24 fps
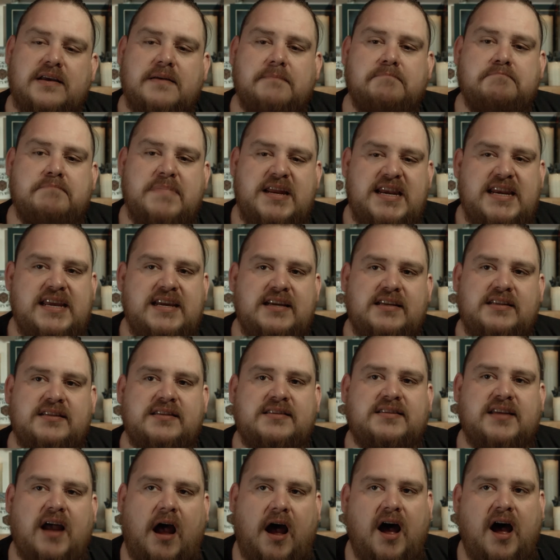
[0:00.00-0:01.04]

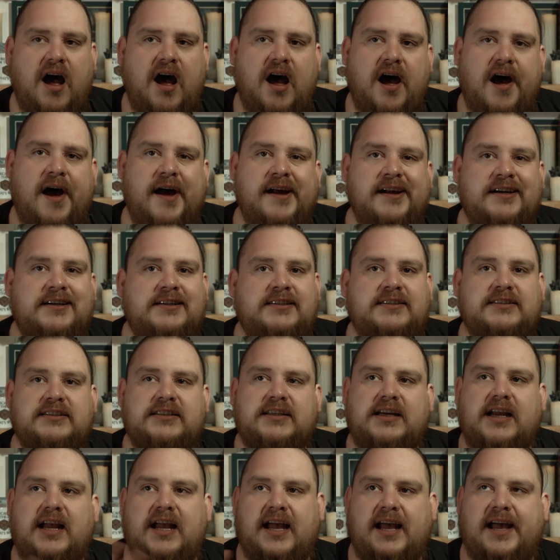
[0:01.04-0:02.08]
Minions are
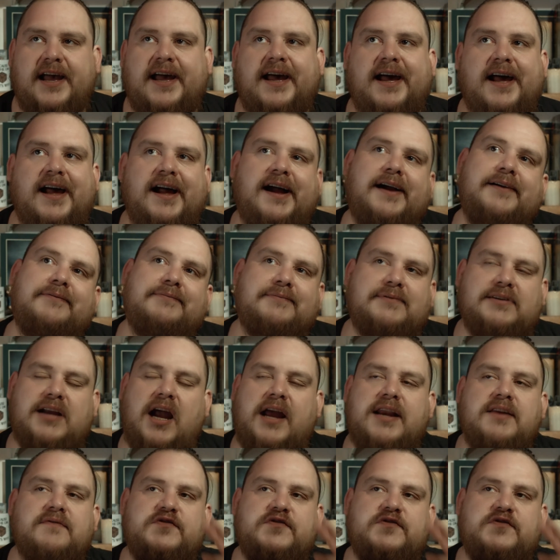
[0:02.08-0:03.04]
kind of